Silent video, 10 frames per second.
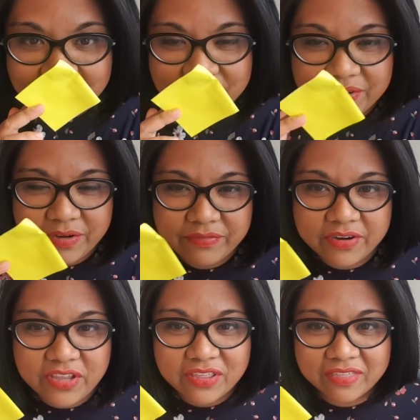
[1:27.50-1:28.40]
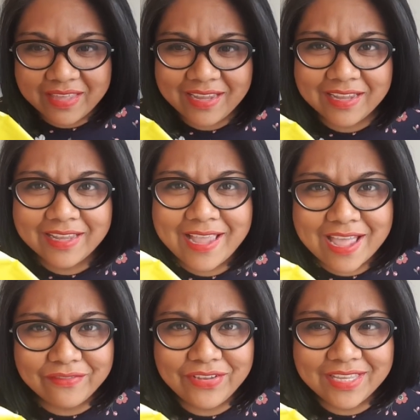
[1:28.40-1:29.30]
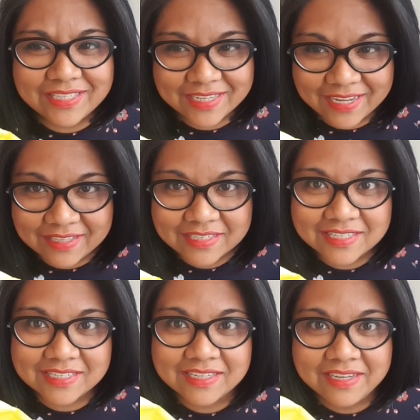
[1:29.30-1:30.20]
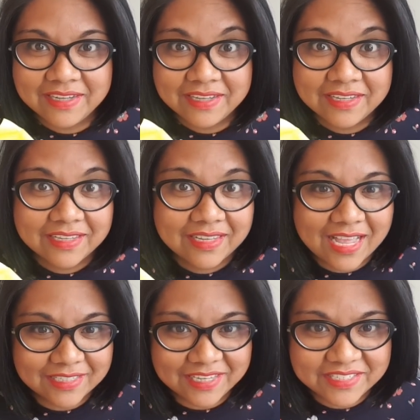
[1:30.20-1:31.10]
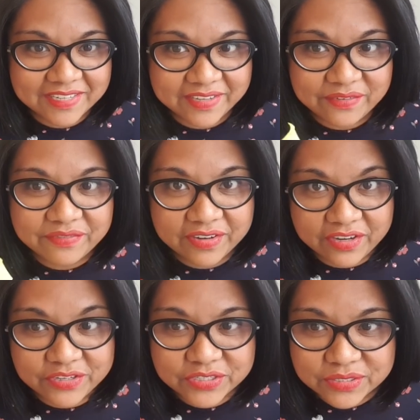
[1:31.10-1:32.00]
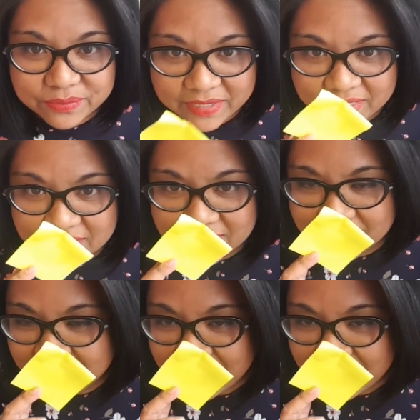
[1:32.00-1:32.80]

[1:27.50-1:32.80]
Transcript: Very, very thick, heavy, dense, as I said, very sweet.